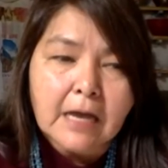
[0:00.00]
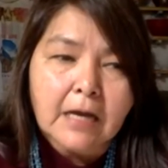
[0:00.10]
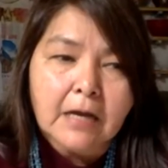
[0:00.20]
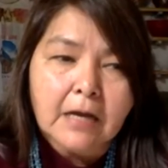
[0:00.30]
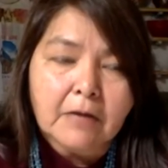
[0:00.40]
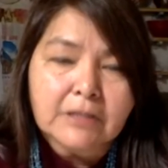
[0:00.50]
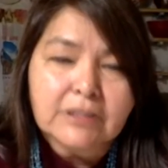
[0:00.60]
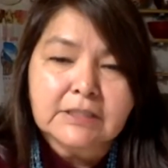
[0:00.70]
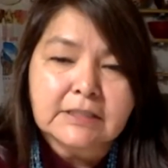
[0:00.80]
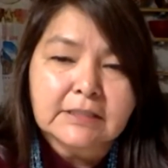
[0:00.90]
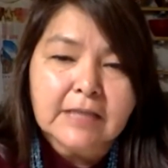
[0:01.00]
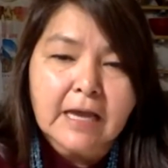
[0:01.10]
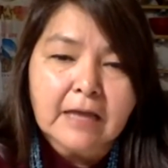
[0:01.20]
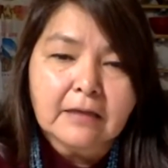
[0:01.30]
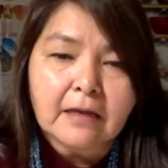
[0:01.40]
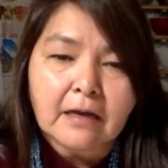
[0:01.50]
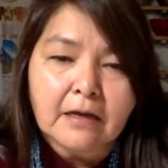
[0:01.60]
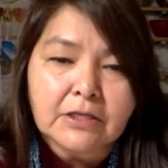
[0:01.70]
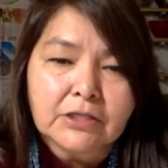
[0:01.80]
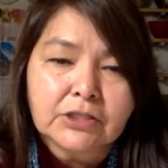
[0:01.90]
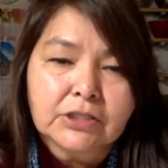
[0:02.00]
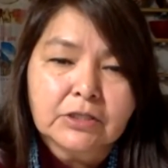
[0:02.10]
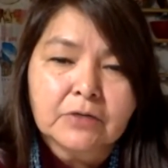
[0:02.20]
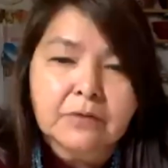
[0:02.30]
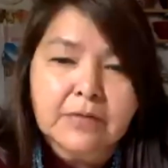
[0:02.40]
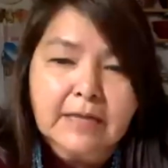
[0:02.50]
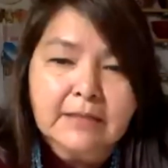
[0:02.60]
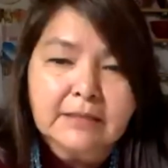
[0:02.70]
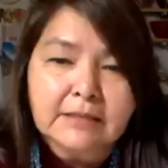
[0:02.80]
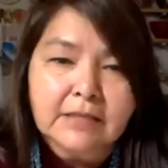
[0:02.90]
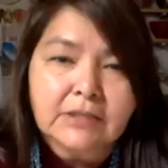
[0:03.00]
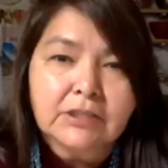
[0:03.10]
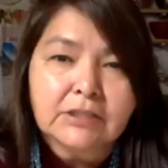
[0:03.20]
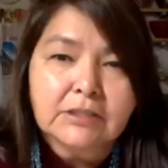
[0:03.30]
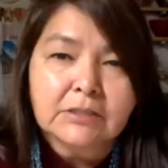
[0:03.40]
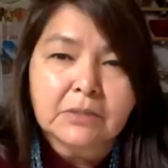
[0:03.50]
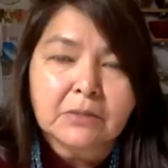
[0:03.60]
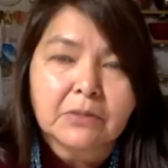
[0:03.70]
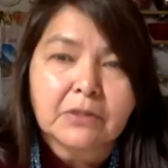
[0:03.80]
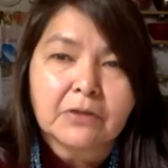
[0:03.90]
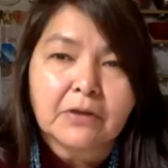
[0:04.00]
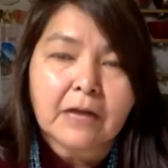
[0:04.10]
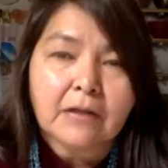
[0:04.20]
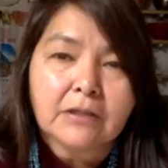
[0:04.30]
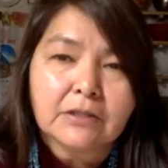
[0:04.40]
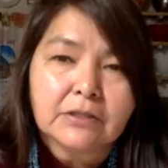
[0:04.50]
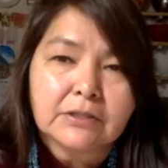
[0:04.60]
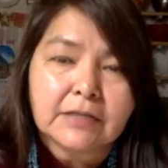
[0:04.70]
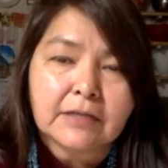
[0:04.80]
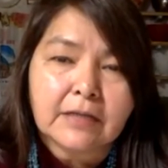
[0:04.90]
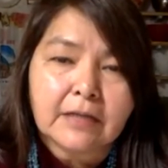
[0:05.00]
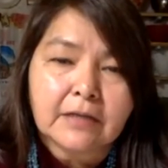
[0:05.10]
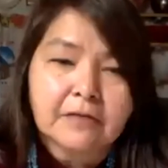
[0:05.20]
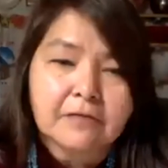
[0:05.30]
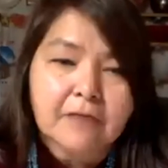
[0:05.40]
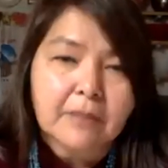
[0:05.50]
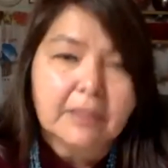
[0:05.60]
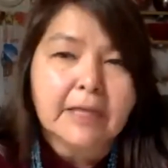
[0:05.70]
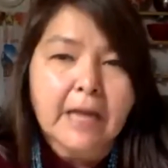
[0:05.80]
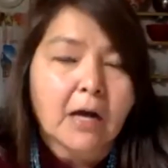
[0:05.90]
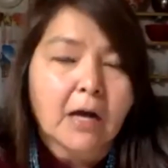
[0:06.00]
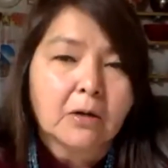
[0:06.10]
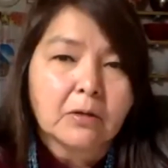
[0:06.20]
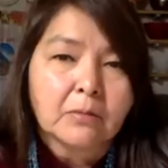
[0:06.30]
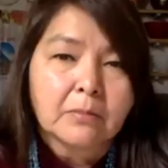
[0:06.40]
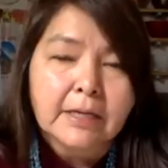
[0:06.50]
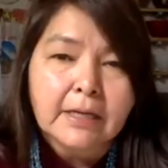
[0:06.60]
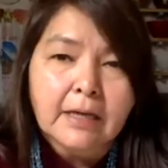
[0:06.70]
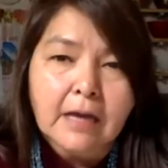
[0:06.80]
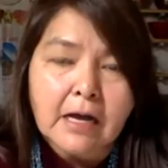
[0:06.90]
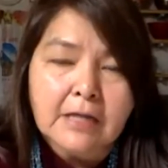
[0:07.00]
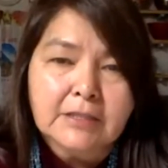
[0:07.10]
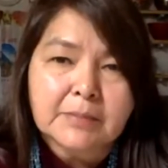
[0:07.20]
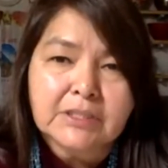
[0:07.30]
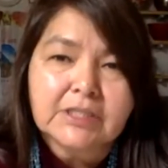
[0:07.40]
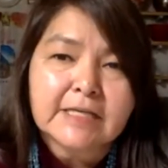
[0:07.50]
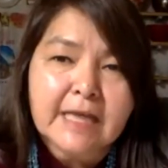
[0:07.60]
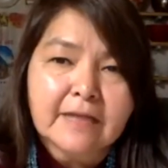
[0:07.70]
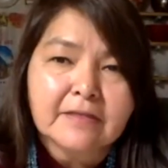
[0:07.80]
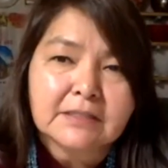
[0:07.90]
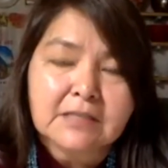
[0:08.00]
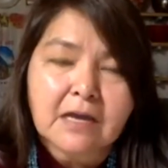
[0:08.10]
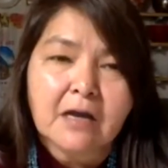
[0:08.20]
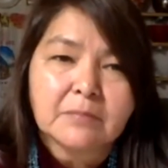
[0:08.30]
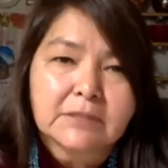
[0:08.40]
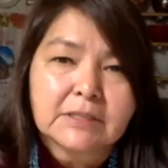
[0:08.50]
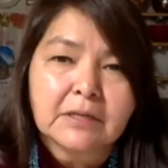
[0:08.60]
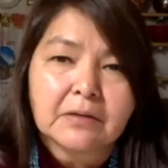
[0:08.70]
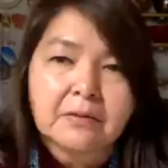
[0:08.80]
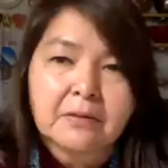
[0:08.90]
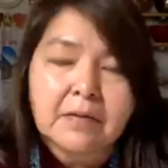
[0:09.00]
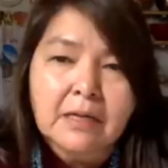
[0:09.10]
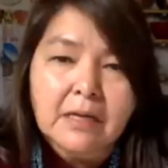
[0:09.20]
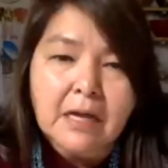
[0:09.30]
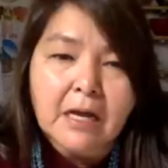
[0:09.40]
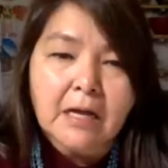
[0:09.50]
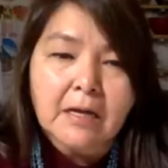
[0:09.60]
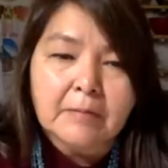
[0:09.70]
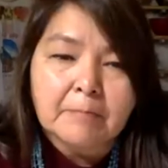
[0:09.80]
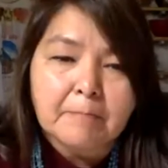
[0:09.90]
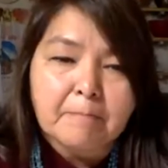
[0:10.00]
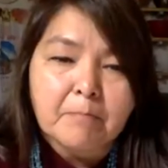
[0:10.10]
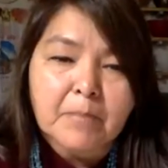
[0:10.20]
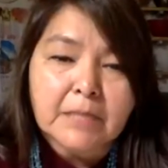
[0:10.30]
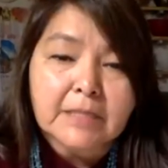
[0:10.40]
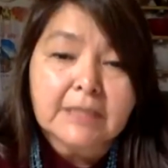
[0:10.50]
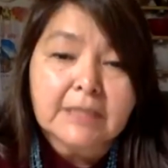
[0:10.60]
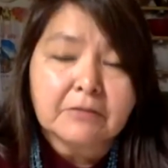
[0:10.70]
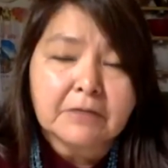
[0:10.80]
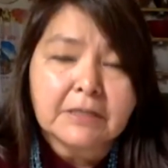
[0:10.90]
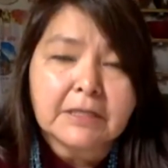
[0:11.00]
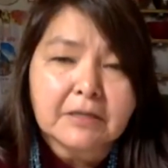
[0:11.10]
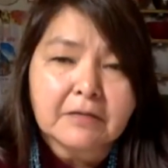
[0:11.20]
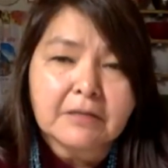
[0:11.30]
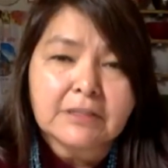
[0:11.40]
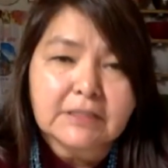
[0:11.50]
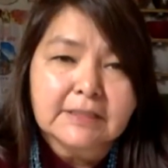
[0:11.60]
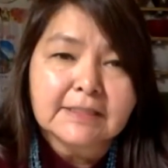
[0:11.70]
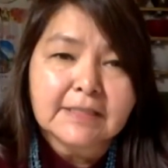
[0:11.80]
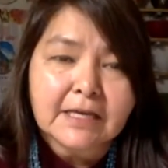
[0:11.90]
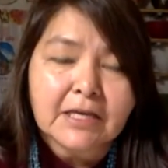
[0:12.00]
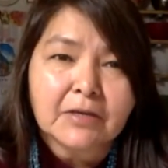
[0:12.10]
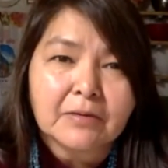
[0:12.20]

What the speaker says: questions that you should create discussions with your elders and your family at home, especially at this time. So, but these are really good questions. Thank you.